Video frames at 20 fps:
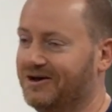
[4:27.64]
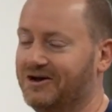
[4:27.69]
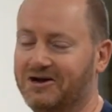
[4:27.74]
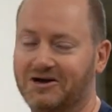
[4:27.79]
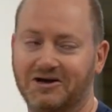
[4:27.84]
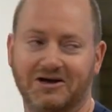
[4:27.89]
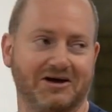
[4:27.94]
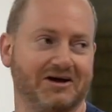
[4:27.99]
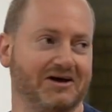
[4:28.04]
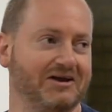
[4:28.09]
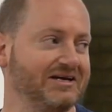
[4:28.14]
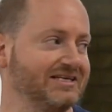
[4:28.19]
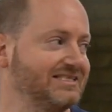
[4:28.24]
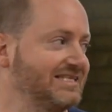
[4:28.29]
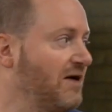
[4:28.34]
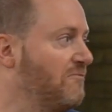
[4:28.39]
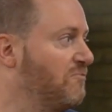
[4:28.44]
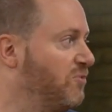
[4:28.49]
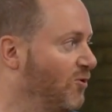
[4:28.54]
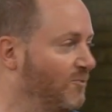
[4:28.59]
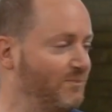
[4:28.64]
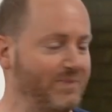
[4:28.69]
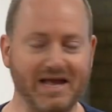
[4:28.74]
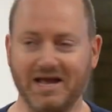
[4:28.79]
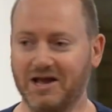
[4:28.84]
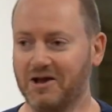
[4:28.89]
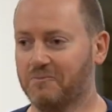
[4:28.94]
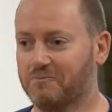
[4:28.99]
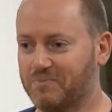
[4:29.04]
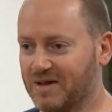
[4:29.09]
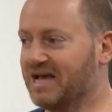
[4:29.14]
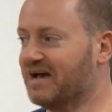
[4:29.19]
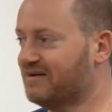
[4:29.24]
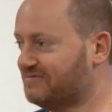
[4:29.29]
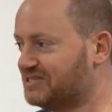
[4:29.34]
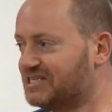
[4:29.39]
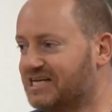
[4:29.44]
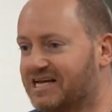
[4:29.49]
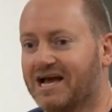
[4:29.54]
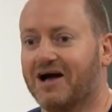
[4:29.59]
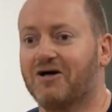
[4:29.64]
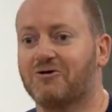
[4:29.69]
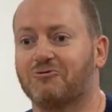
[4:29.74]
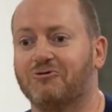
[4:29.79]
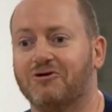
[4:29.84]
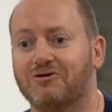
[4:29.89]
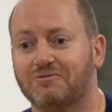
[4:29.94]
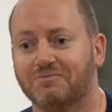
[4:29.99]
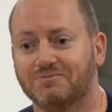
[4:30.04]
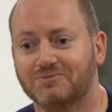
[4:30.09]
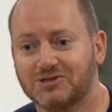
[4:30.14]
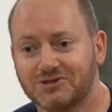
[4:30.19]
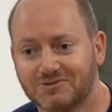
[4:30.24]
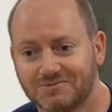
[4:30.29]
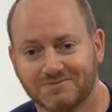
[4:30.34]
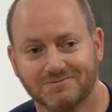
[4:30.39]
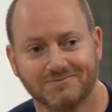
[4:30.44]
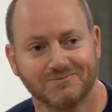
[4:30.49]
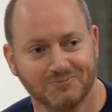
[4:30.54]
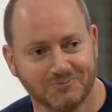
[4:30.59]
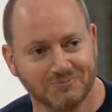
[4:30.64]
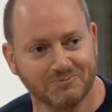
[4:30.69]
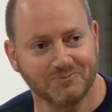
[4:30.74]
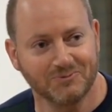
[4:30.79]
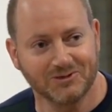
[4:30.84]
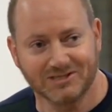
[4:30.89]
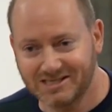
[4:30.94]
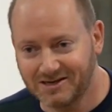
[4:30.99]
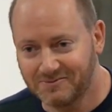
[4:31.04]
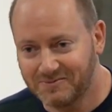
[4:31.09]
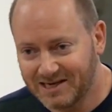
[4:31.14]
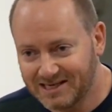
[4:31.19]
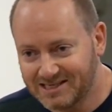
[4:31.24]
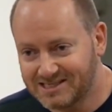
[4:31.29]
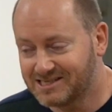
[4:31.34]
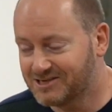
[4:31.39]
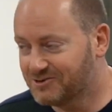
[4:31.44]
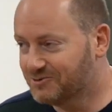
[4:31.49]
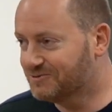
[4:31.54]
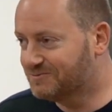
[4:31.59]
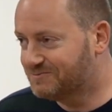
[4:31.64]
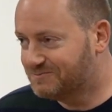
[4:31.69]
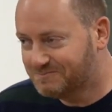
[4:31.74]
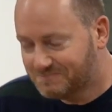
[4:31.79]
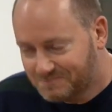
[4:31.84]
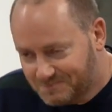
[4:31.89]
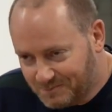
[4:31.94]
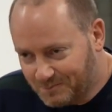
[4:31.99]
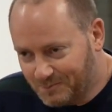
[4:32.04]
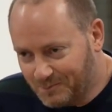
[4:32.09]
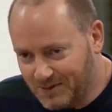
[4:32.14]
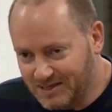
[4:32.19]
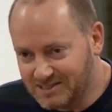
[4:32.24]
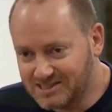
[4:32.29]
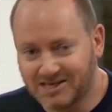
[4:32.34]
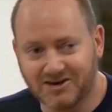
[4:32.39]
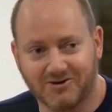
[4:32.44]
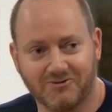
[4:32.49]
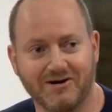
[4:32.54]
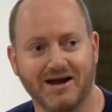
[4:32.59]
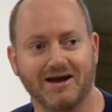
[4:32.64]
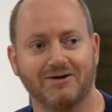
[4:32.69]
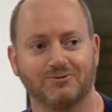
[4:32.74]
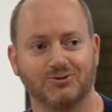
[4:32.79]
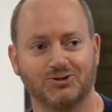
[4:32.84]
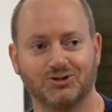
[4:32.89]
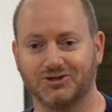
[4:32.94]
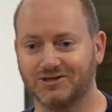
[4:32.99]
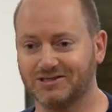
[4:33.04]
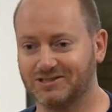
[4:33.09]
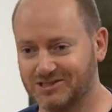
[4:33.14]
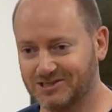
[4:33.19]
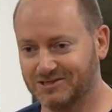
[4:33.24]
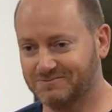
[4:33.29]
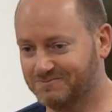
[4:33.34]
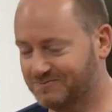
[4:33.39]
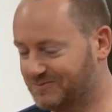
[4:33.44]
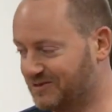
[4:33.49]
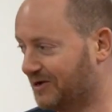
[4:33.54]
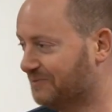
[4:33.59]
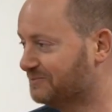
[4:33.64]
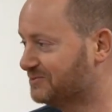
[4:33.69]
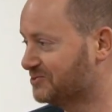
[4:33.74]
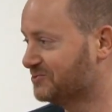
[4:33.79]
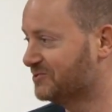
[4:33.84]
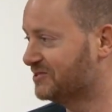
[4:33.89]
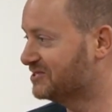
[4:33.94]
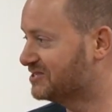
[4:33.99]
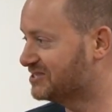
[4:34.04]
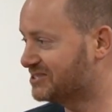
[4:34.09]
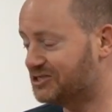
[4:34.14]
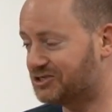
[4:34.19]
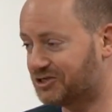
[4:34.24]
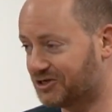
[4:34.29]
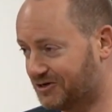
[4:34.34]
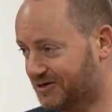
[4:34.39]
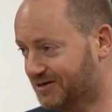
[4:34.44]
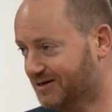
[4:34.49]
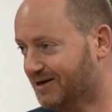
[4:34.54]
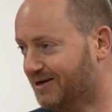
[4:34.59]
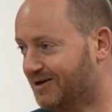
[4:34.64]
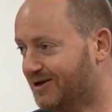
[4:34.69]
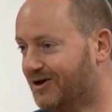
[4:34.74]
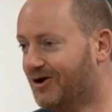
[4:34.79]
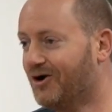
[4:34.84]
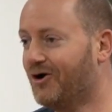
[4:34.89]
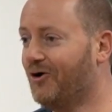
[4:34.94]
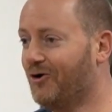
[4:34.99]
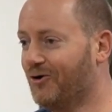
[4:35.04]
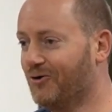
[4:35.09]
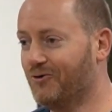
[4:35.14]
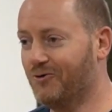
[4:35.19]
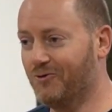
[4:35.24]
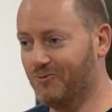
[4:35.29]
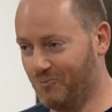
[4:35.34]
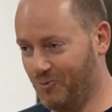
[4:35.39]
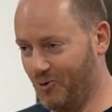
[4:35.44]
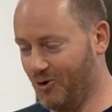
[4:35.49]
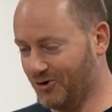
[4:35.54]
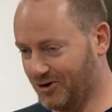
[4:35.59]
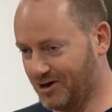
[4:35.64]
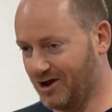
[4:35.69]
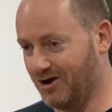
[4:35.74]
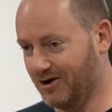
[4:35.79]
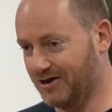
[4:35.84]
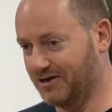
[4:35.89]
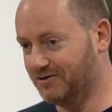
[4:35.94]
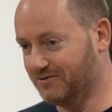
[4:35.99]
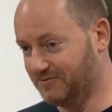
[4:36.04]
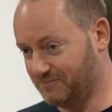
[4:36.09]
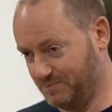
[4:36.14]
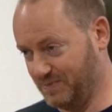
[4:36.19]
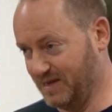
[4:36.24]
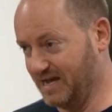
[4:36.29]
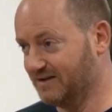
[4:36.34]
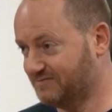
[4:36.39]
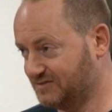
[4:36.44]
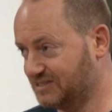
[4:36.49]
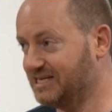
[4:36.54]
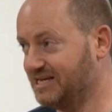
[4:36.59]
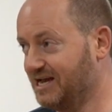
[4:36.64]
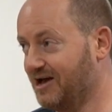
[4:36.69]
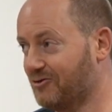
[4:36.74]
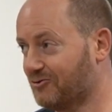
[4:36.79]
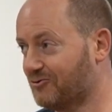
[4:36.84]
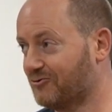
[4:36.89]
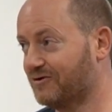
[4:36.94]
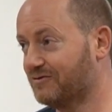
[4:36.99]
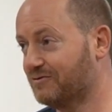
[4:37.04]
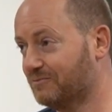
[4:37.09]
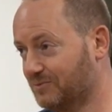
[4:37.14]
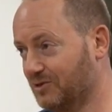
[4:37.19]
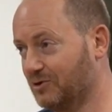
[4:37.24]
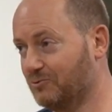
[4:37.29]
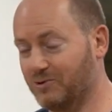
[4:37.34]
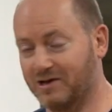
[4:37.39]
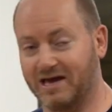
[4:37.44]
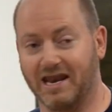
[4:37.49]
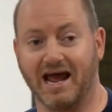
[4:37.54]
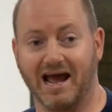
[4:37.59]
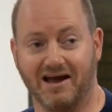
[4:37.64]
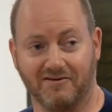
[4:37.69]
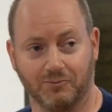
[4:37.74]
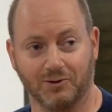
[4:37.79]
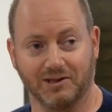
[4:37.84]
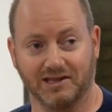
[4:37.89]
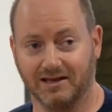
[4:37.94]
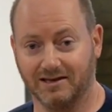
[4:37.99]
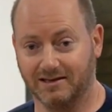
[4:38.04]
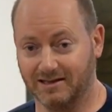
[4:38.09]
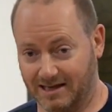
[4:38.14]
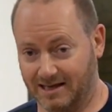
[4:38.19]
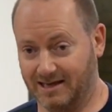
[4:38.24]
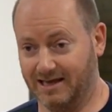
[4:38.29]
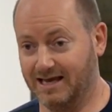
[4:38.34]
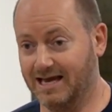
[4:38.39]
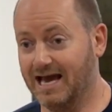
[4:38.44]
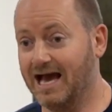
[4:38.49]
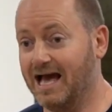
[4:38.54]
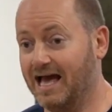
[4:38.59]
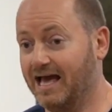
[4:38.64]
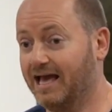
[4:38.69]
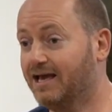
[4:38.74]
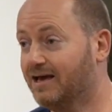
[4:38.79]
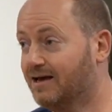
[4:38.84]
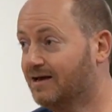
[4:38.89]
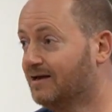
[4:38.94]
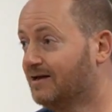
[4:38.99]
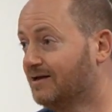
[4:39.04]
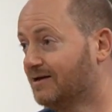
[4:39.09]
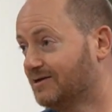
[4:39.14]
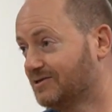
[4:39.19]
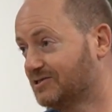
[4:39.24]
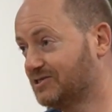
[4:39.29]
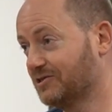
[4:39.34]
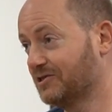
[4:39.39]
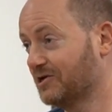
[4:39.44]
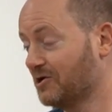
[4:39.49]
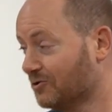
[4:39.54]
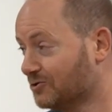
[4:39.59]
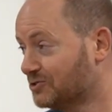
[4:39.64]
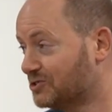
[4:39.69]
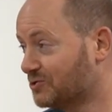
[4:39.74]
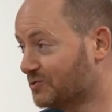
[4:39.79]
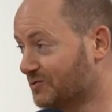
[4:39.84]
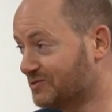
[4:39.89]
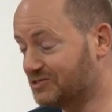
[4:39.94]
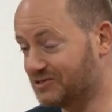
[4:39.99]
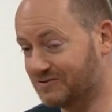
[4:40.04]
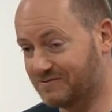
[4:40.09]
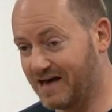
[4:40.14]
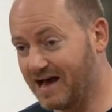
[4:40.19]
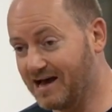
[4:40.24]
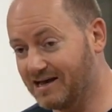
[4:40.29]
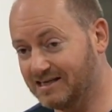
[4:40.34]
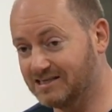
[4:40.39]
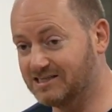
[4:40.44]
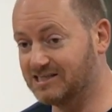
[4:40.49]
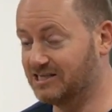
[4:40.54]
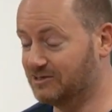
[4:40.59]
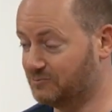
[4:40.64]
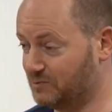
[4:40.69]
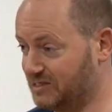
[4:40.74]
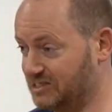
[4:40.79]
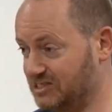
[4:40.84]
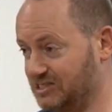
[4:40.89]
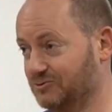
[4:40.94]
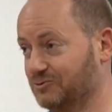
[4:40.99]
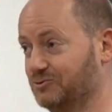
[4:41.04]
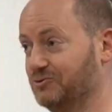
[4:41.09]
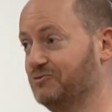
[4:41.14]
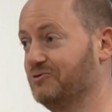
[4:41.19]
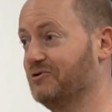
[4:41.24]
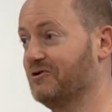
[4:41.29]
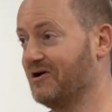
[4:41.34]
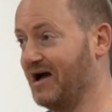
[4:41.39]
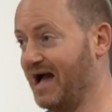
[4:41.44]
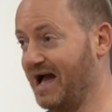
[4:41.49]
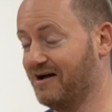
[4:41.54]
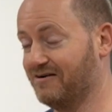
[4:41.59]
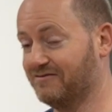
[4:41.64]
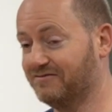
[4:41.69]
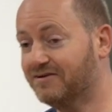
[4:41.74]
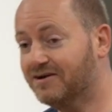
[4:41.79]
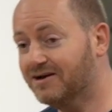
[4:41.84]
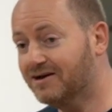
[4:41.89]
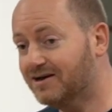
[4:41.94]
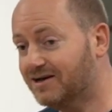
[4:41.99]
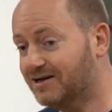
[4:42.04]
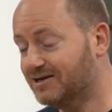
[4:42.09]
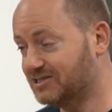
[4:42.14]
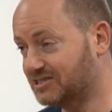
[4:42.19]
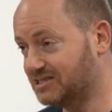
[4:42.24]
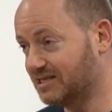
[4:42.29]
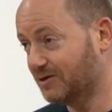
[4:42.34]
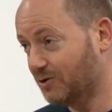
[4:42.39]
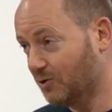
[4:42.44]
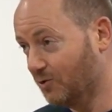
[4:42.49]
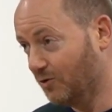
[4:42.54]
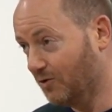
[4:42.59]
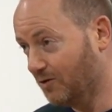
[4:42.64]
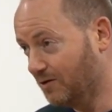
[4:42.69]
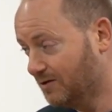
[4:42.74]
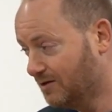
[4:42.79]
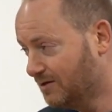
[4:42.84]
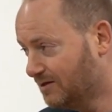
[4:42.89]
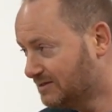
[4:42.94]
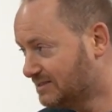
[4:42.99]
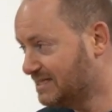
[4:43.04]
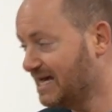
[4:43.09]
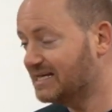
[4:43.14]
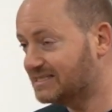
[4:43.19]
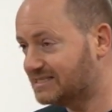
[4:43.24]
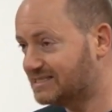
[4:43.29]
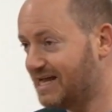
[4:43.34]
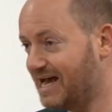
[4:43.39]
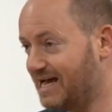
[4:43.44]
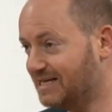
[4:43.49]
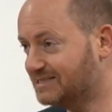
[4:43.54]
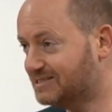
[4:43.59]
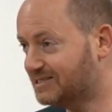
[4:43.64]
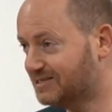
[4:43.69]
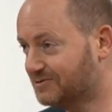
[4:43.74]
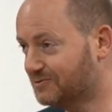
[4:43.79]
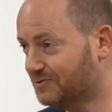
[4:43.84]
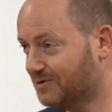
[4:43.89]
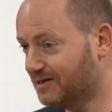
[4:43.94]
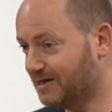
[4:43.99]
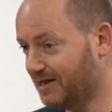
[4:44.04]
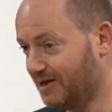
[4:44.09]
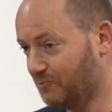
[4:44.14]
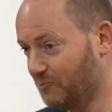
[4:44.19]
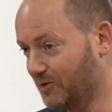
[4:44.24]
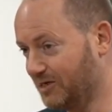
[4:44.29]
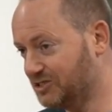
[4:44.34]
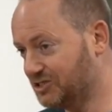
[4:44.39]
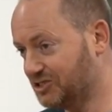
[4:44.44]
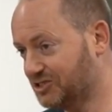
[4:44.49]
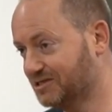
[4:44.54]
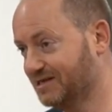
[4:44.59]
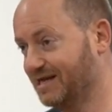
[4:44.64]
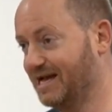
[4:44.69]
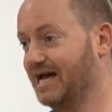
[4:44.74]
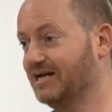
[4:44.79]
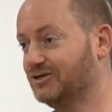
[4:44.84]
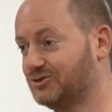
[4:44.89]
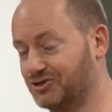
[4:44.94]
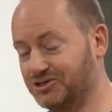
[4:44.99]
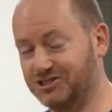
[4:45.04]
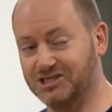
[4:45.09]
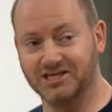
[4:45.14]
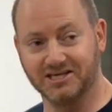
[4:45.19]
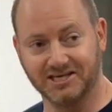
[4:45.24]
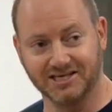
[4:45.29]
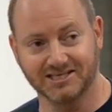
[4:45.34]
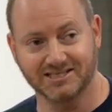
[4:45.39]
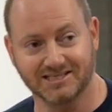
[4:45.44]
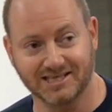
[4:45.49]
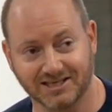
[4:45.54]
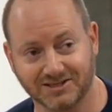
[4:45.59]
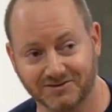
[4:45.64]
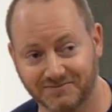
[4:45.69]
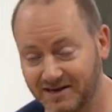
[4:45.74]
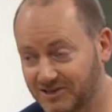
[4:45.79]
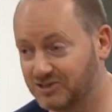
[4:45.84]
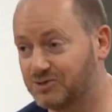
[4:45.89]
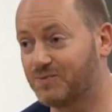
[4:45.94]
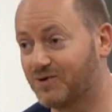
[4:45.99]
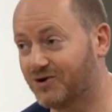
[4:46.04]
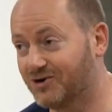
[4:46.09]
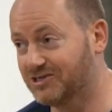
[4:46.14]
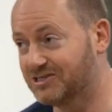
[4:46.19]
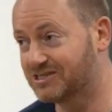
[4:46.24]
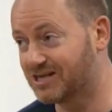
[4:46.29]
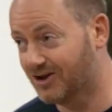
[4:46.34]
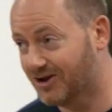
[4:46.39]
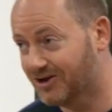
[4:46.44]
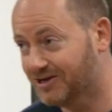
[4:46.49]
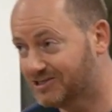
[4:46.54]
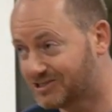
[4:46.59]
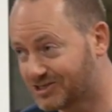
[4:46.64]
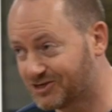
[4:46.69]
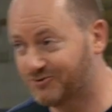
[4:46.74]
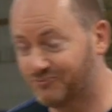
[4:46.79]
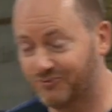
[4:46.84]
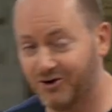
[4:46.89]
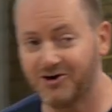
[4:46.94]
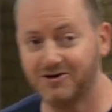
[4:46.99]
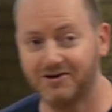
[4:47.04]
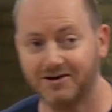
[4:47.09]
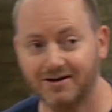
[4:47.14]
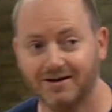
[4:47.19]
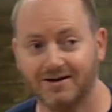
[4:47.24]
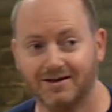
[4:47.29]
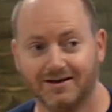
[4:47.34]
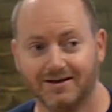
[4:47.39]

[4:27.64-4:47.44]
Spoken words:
An example being BFT algorithms. We're seemingly still pissing around trying to come to a decision on what kind of BFT algorithm that we're going to have within the EA. So the consequence of that is that we still do not have a single testnet in which a heterogeneous set of enterprise clients can run.